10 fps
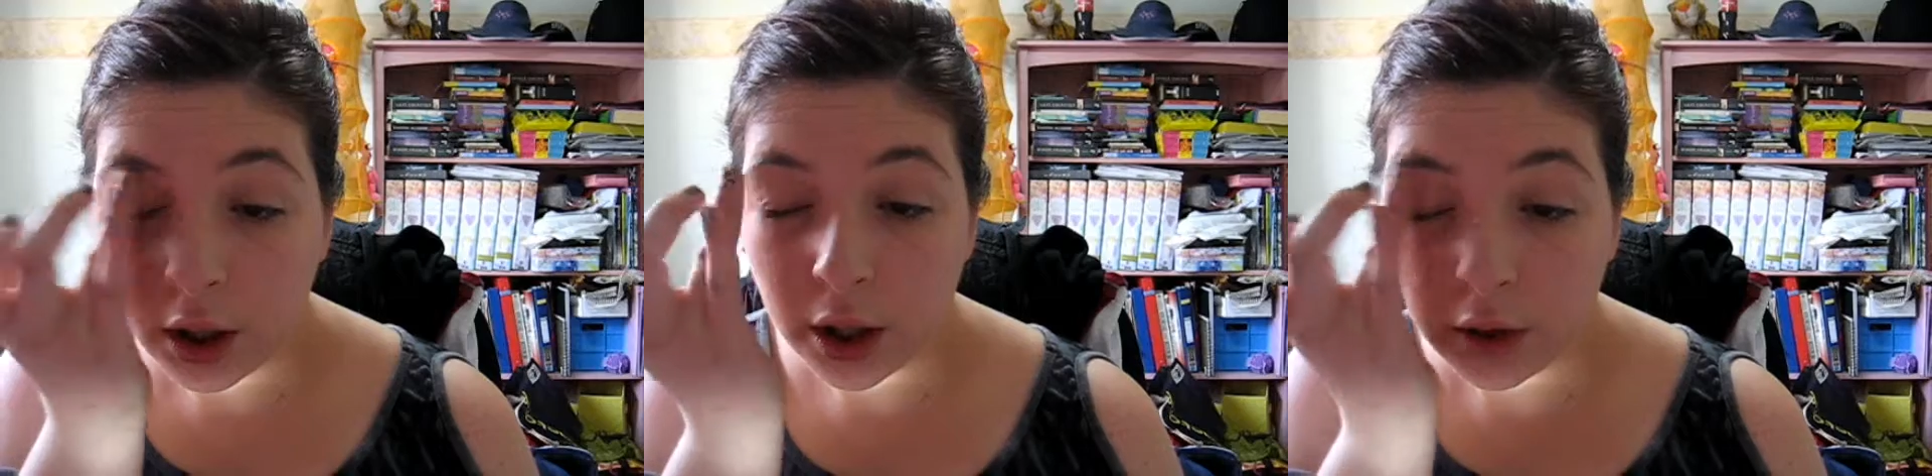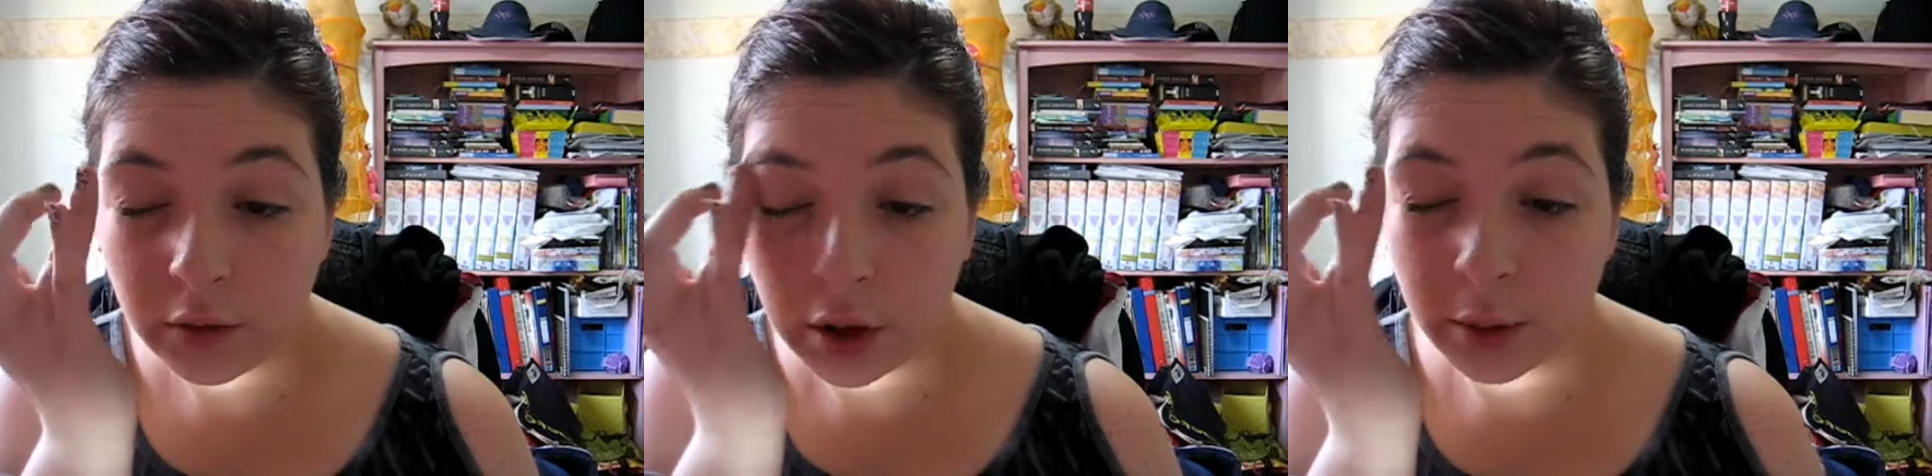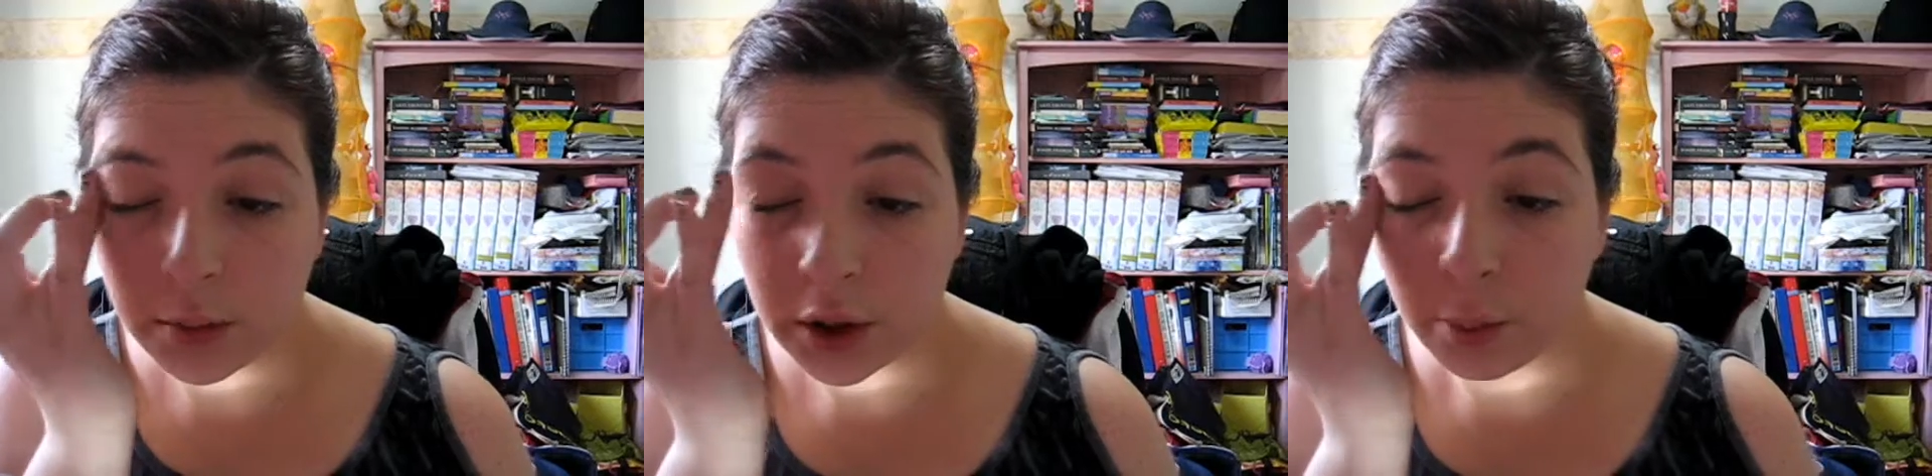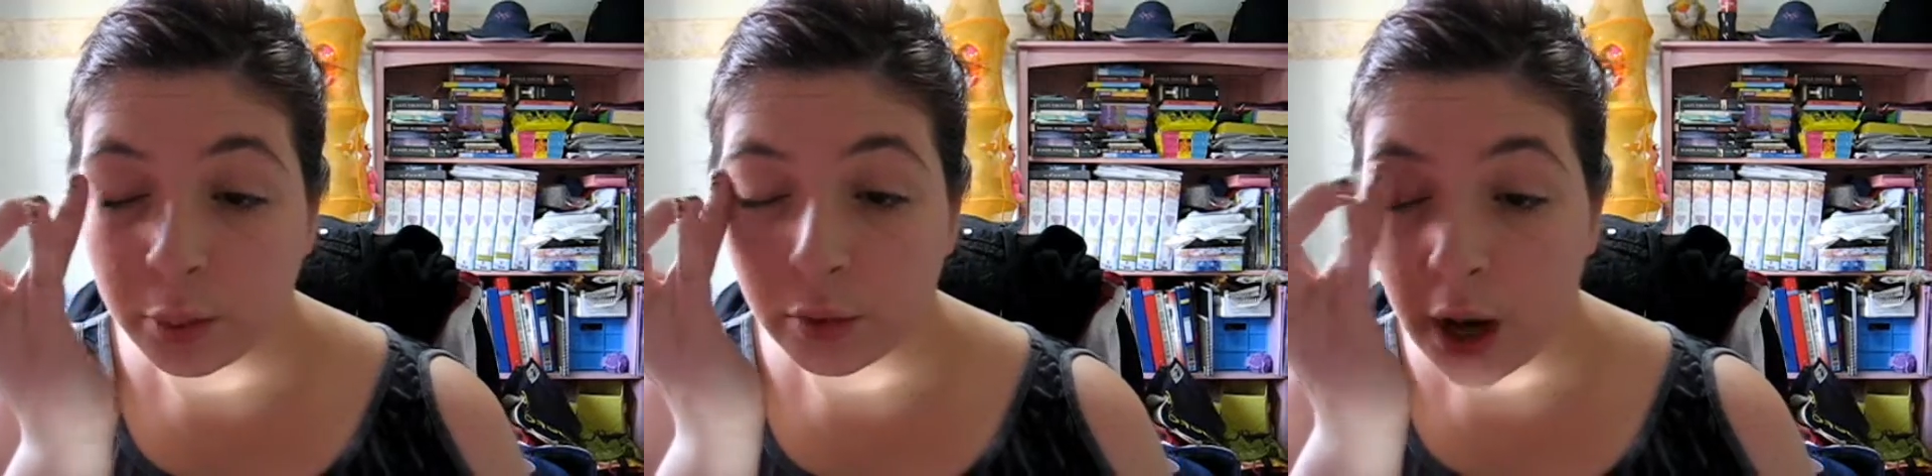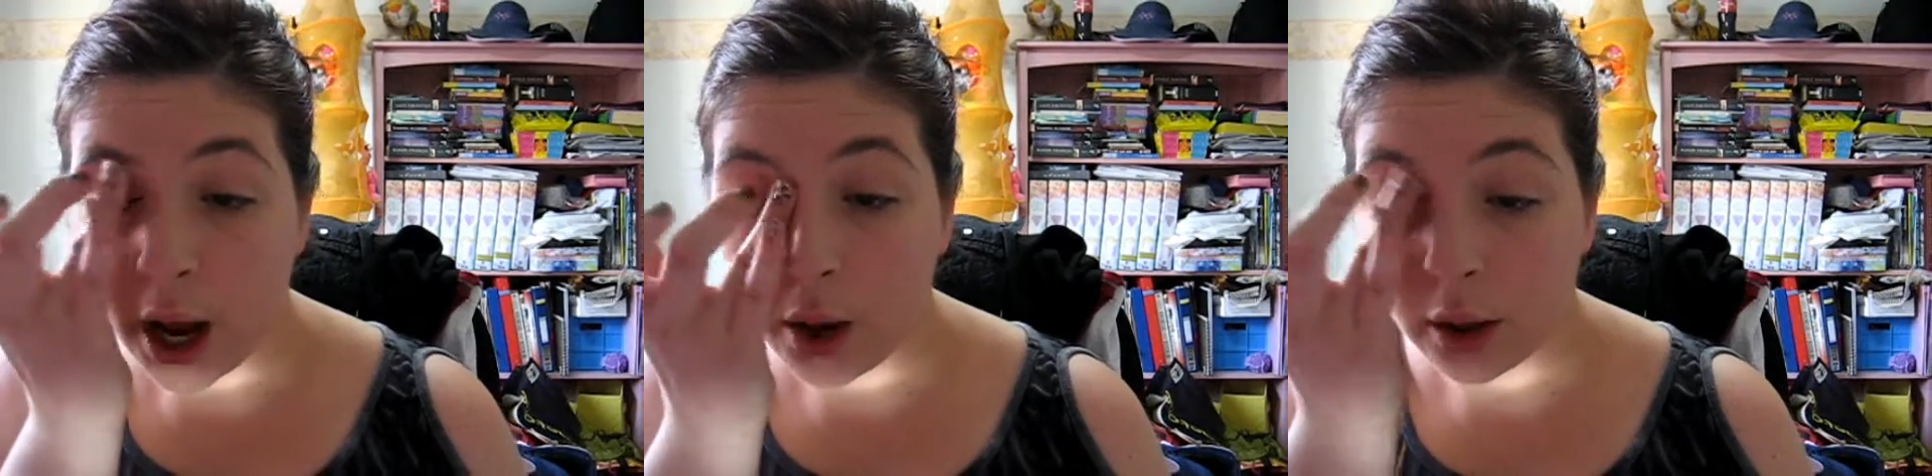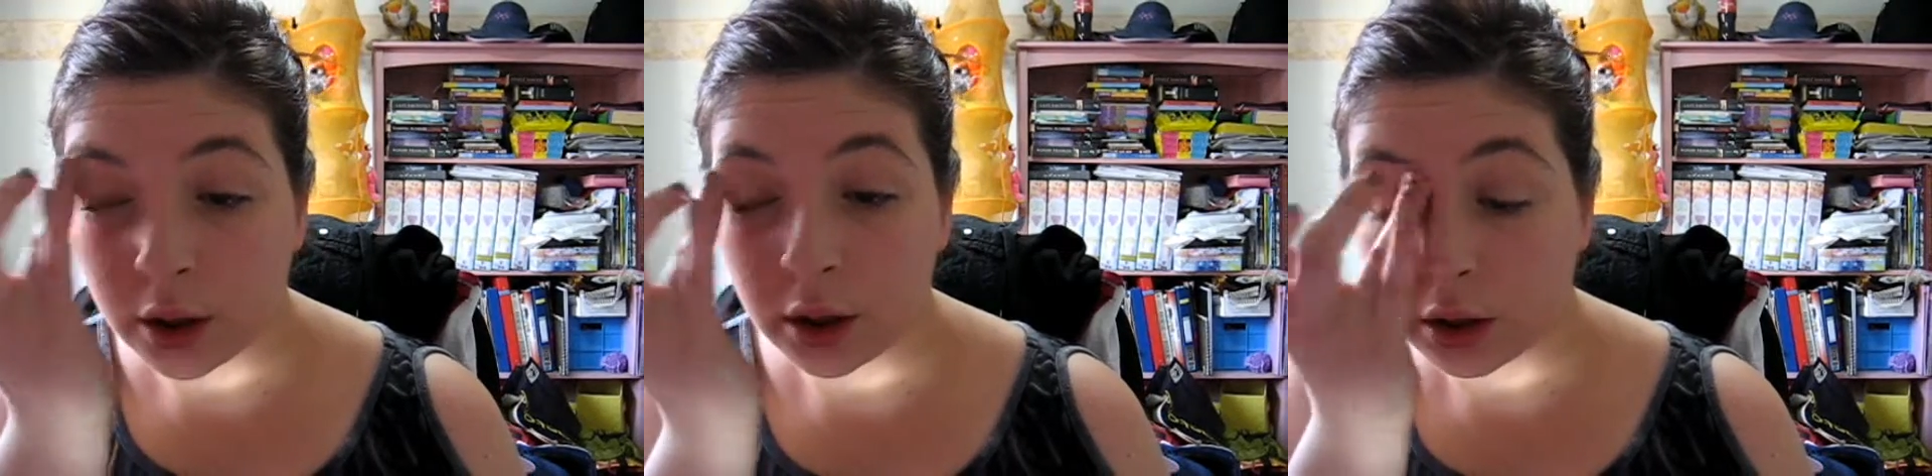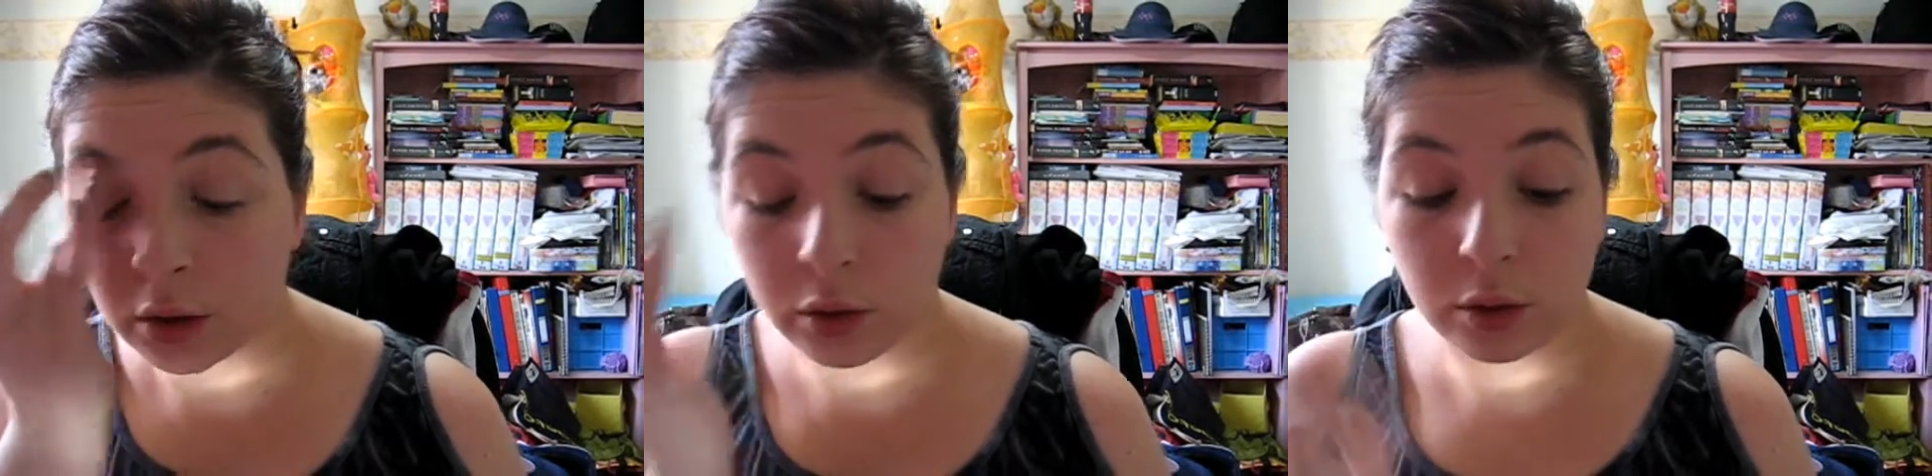even up to the brow I think
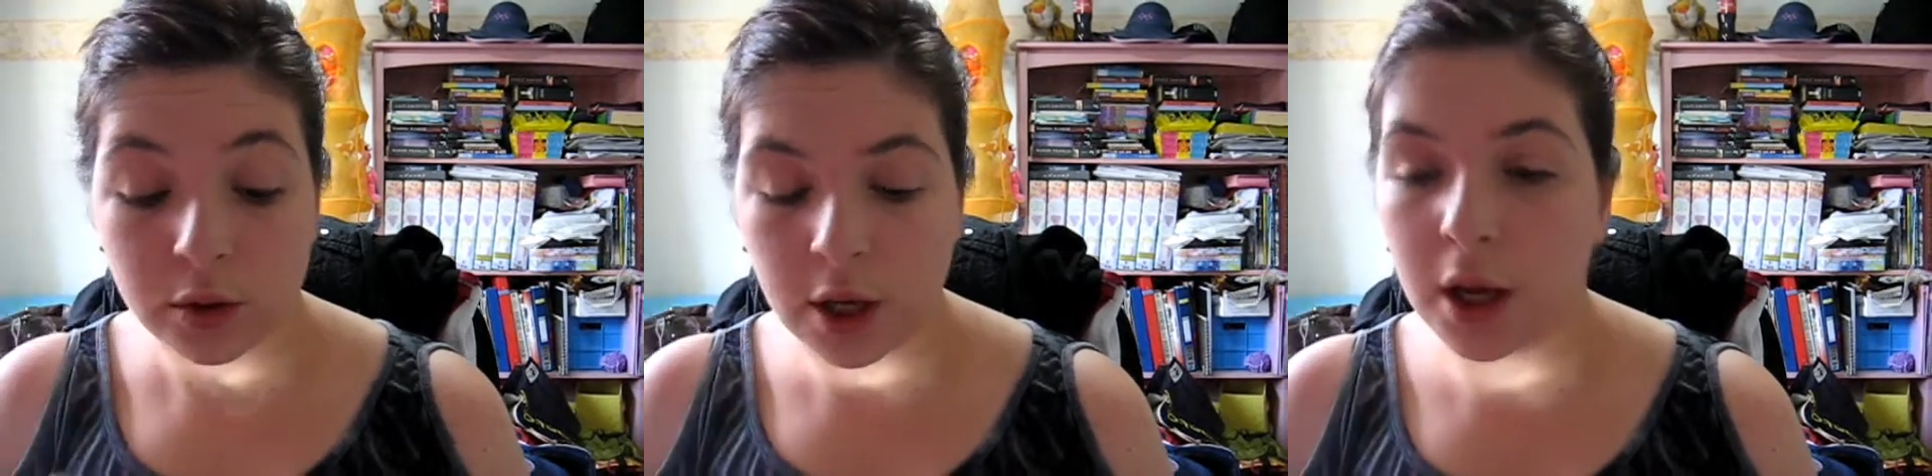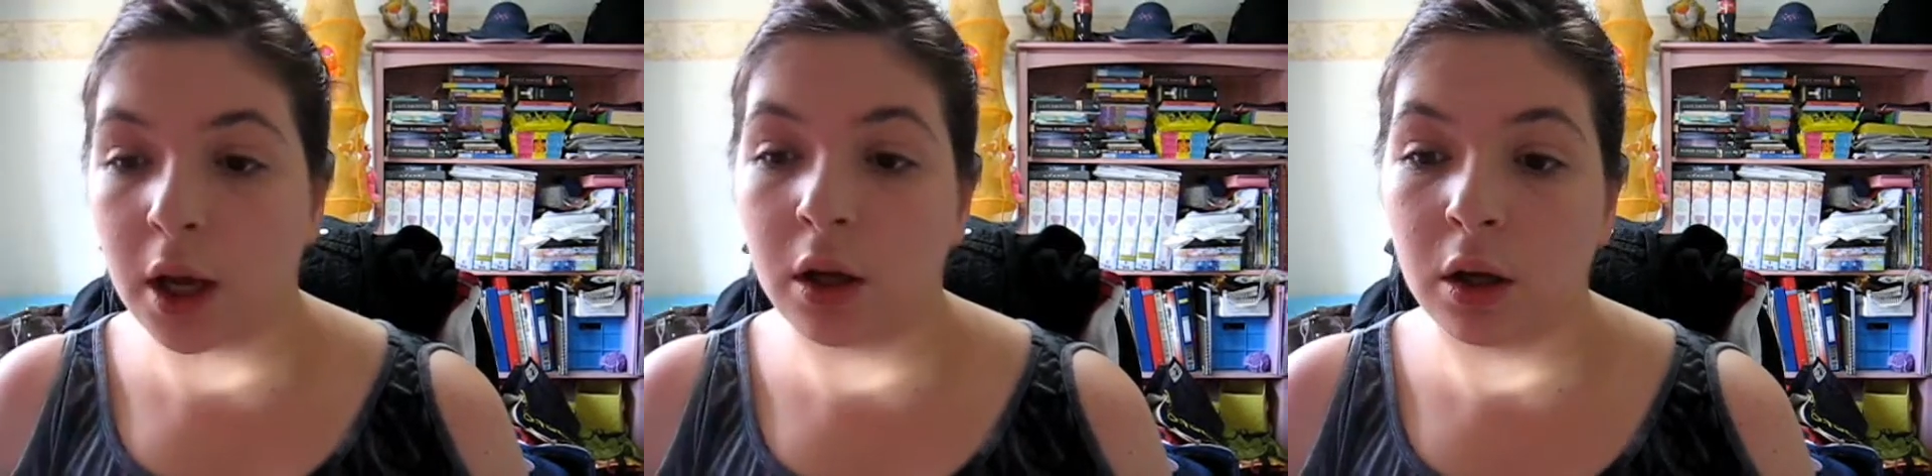I'll do today.